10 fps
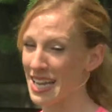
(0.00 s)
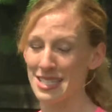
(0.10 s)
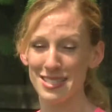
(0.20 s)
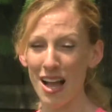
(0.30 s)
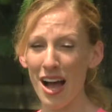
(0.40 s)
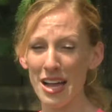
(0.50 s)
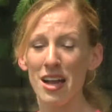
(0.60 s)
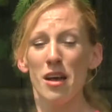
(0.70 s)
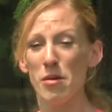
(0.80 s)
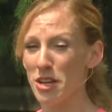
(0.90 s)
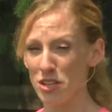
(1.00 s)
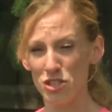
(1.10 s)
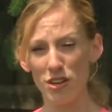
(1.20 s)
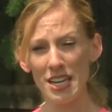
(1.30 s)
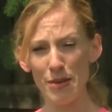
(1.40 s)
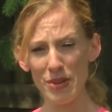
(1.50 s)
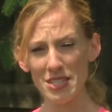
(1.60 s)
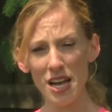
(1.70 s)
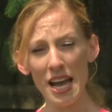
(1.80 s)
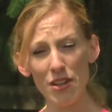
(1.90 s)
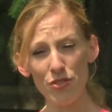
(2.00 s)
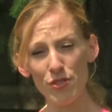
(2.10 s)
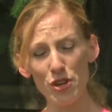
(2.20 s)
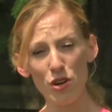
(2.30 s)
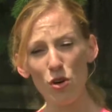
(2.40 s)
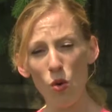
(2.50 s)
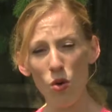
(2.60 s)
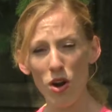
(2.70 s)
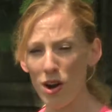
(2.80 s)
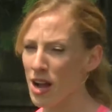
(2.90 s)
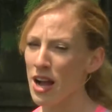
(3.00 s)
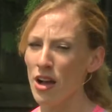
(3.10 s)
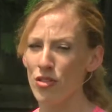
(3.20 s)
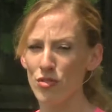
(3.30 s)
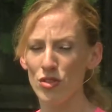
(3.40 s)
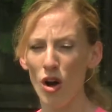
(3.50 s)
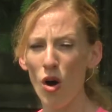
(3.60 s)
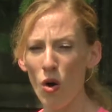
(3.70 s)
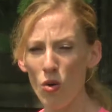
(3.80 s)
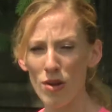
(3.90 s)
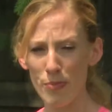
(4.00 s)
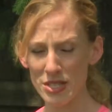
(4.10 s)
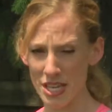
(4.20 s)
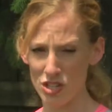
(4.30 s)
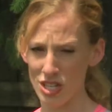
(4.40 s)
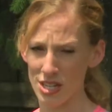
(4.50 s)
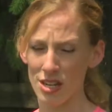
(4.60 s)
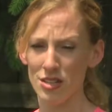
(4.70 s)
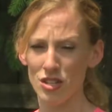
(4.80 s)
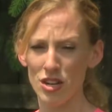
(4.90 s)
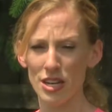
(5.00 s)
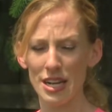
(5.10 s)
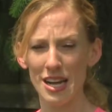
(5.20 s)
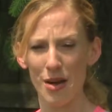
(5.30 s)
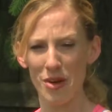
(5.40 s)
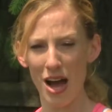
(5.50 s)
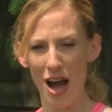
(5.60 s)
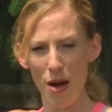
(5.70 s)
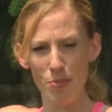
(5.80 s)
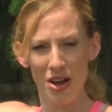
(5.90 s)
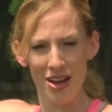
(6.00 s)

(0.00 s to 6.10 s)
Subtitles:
It's not, because you're keeping tight through your core through the whole repetition. So you're gonna come up,